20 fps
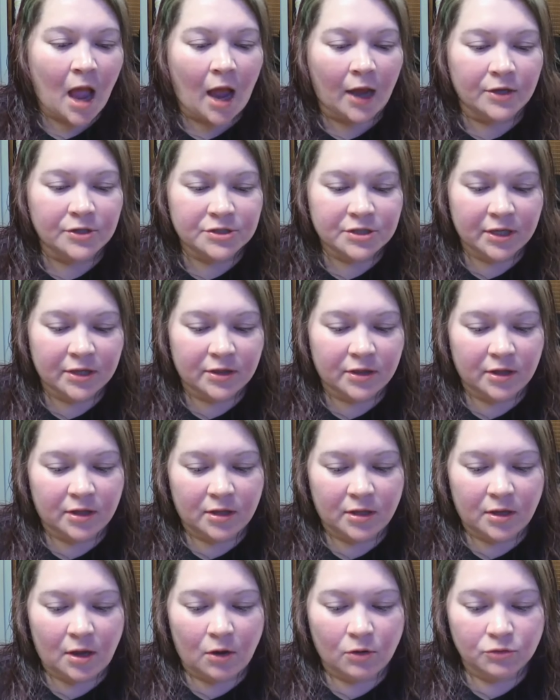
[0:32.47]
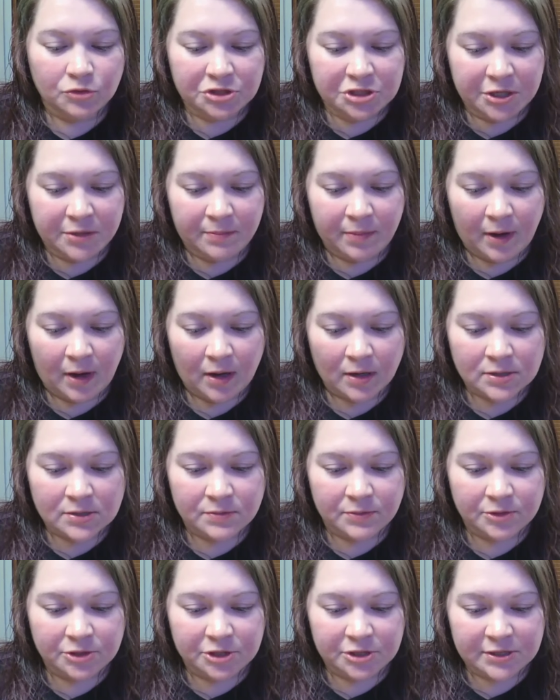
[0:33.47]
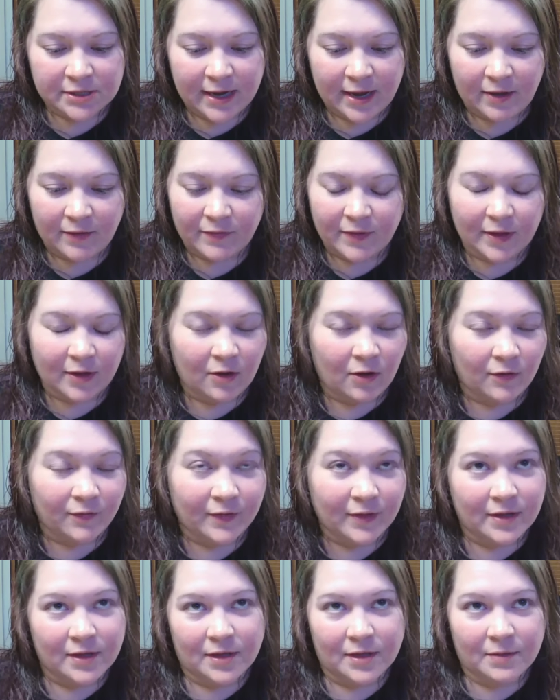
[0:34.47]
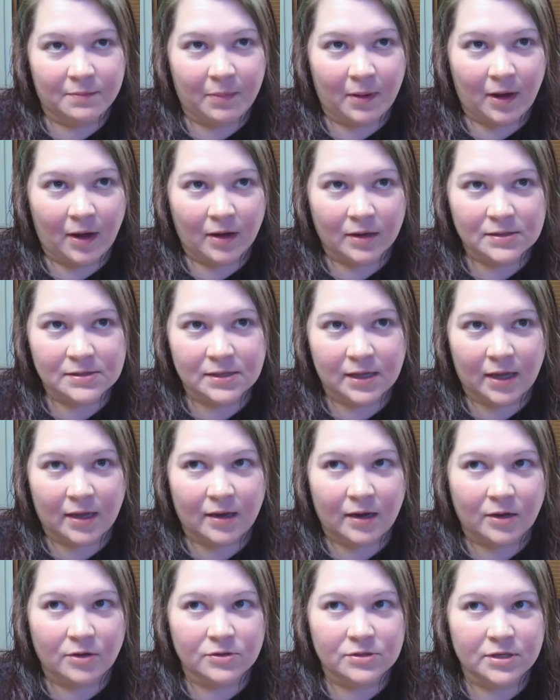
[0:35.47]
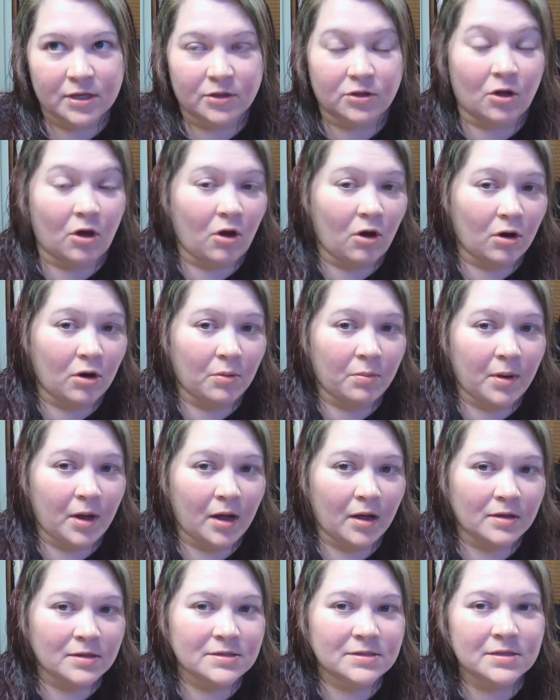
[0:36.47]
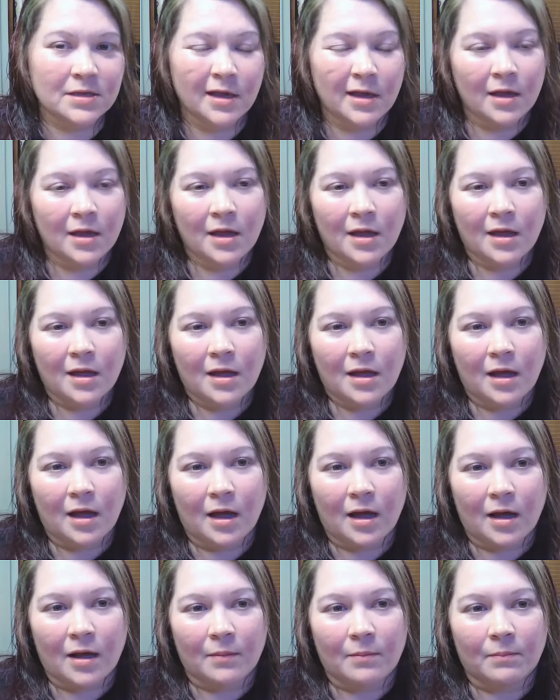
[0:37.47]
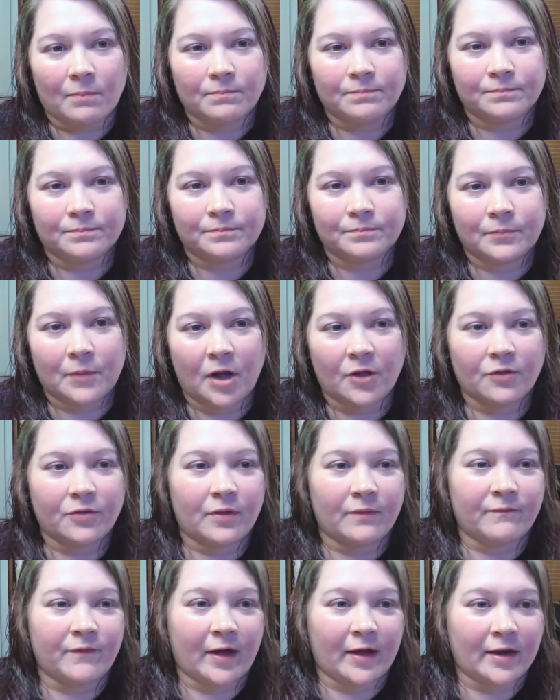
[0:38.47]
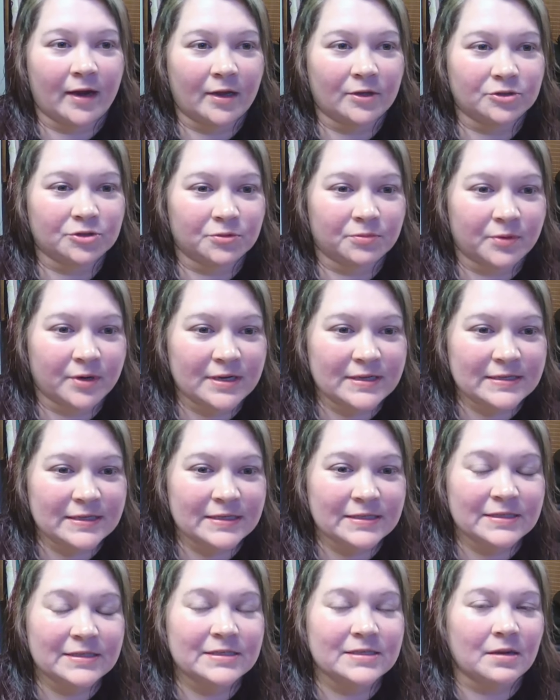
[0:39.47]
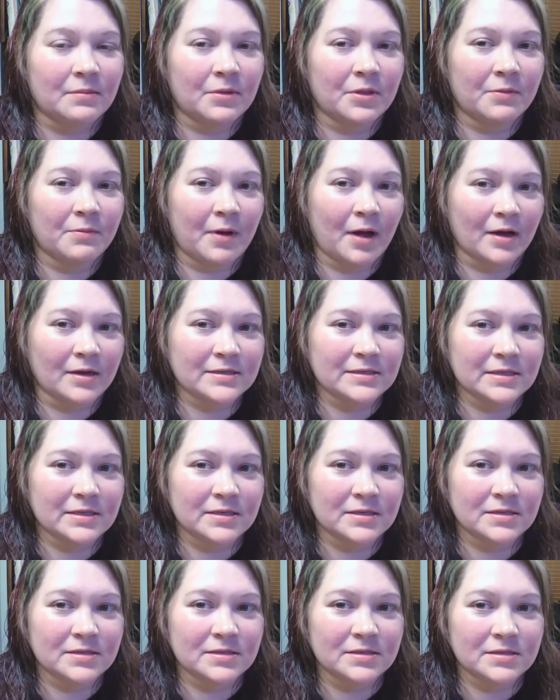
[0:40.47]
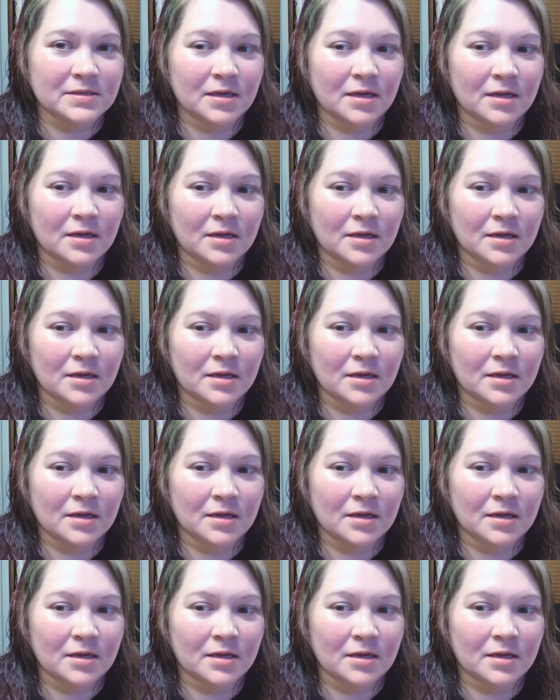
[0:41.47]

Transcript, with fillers: used to get the OG box, which is now I think called the Geek box, and I used to get the horror box. Other than financial reasons, some of the boxes